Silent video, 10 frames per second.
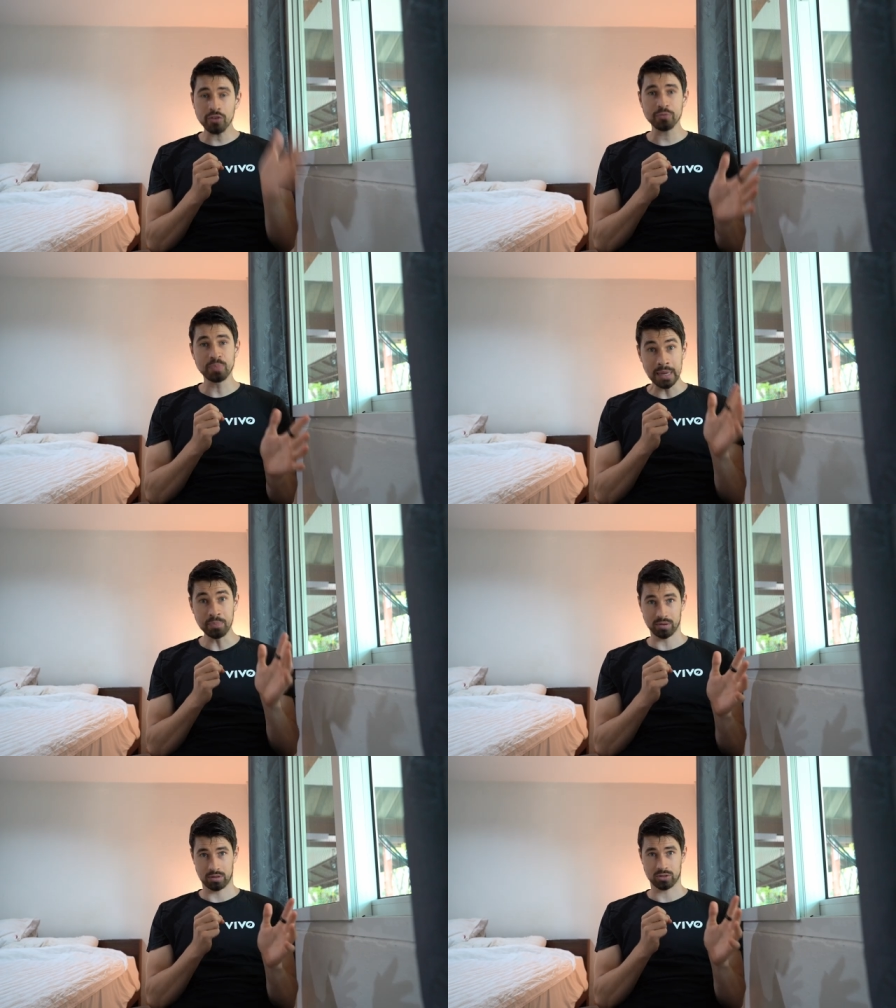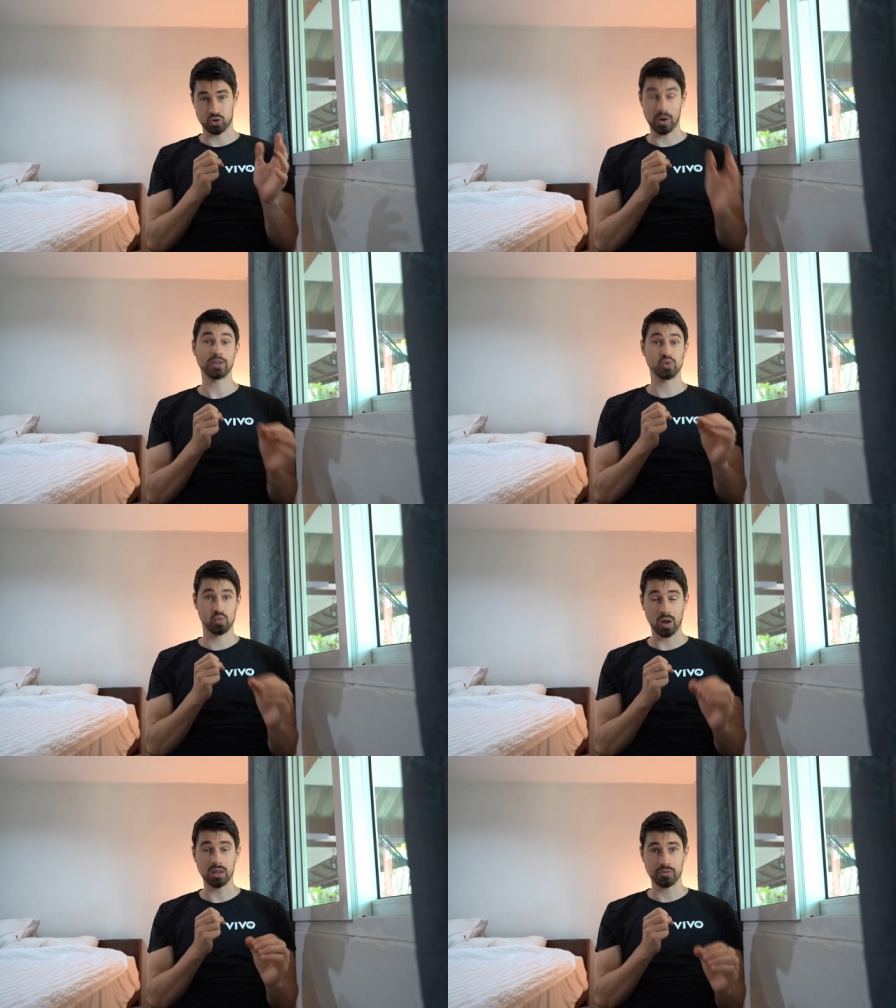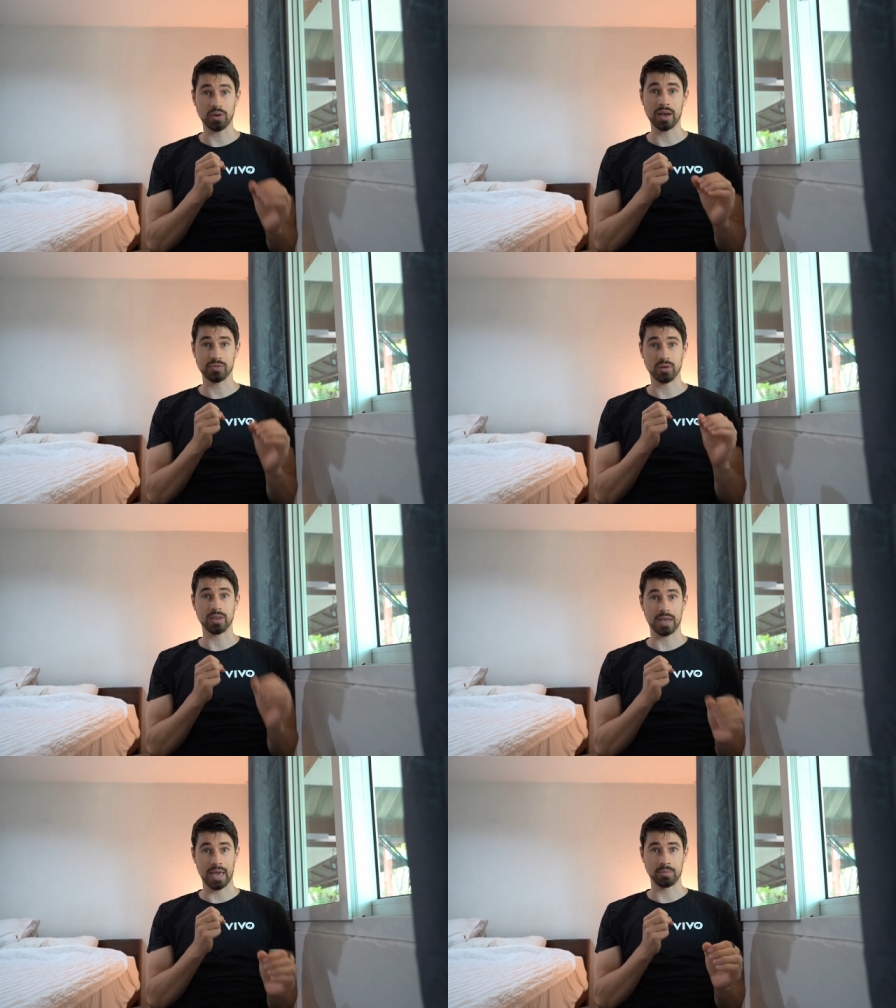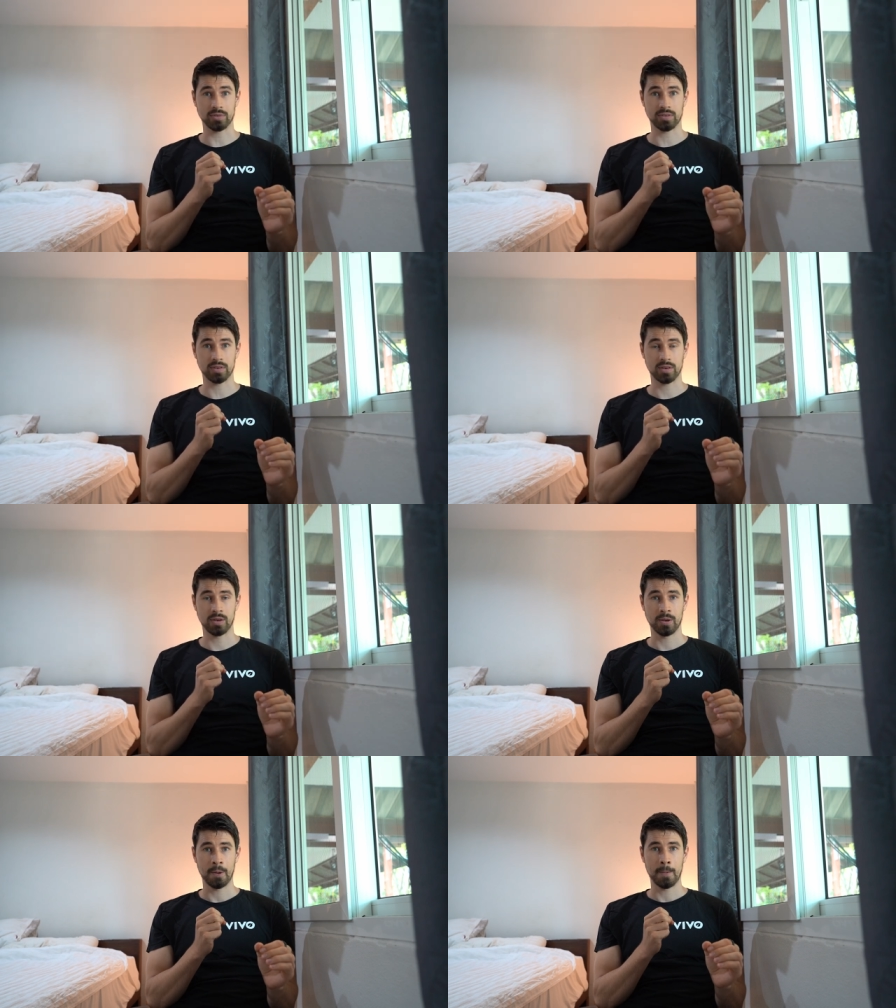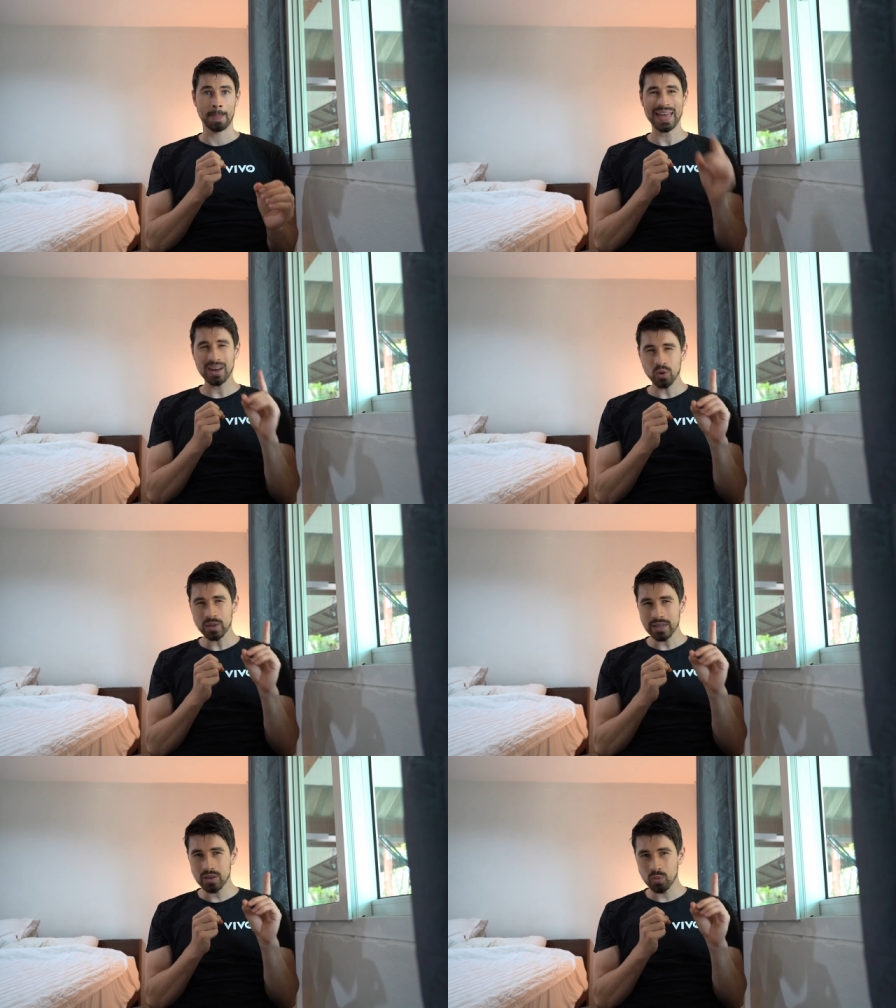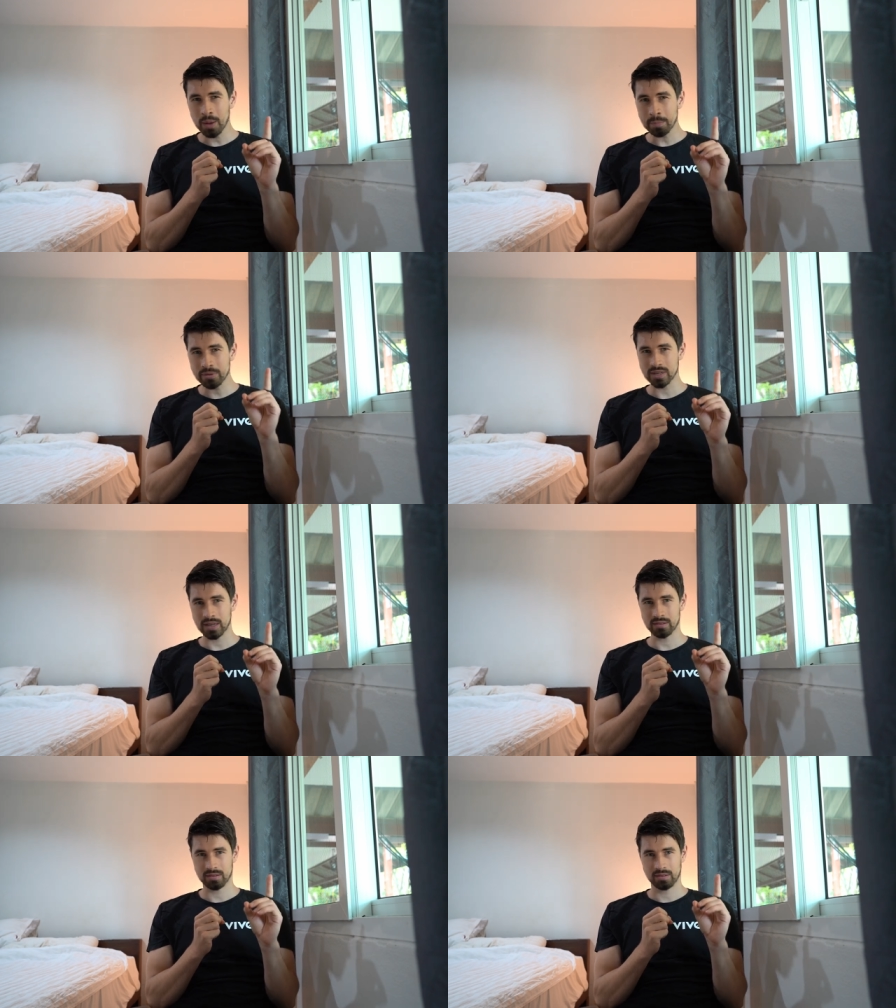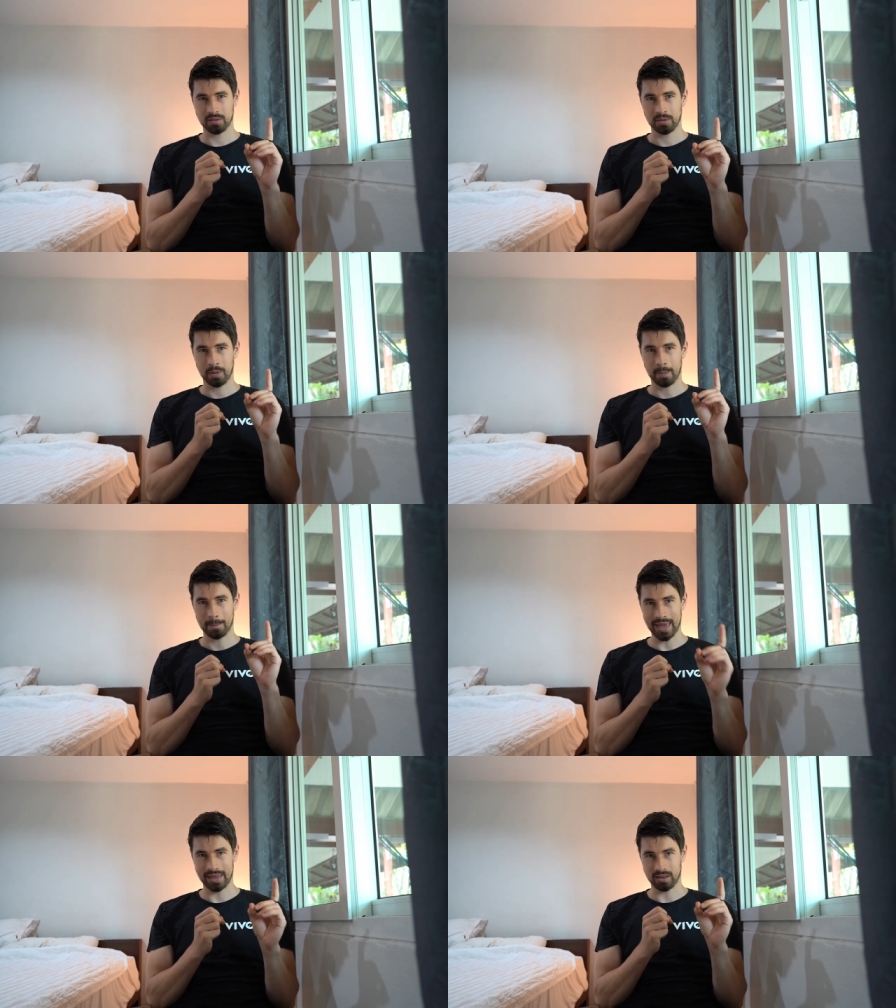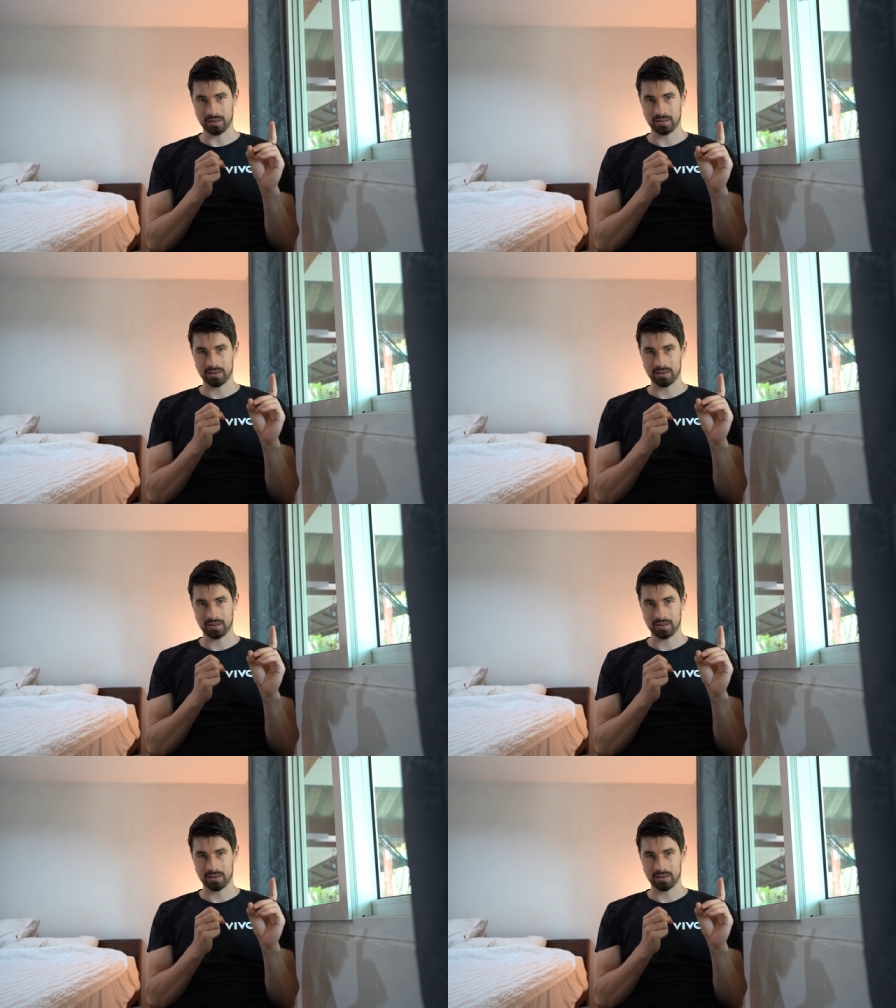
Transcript: of people try to qualify for the games, and only the one percent make it.